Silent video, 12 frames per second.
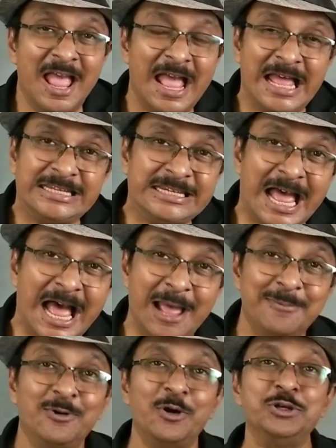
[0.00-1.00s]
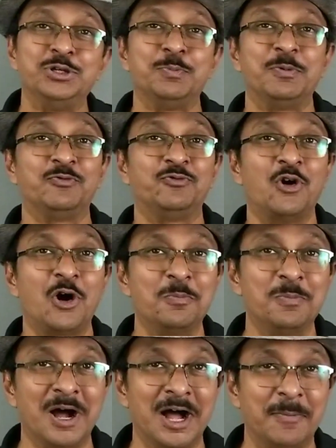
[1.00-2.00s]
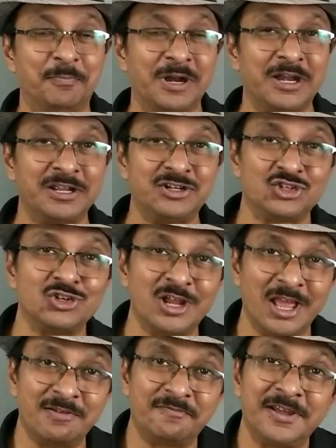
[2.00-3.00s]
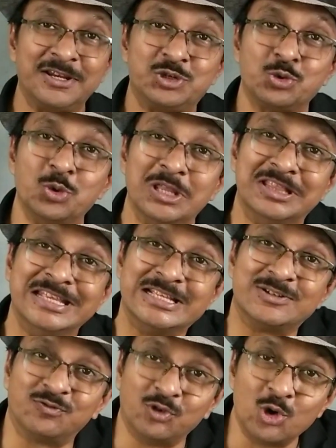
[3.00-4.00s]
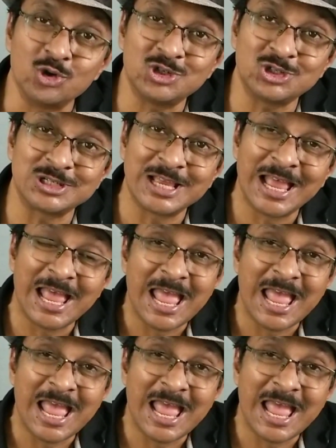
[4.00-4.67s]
And I'm going to perform a prediction effect with this force,